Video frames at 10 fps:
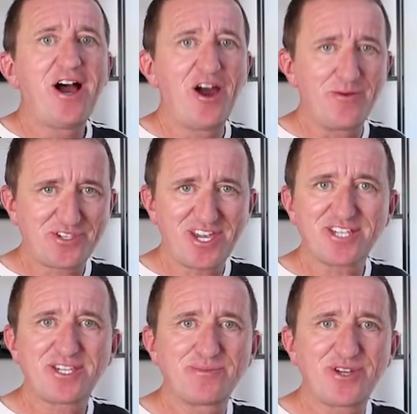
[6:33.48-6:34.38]
I hope to see you
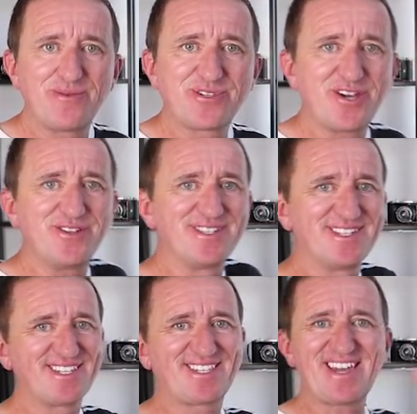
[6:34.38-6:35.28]
sometime soon.
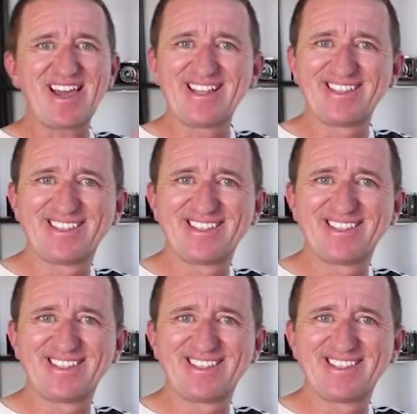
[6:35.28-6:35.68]
See ya.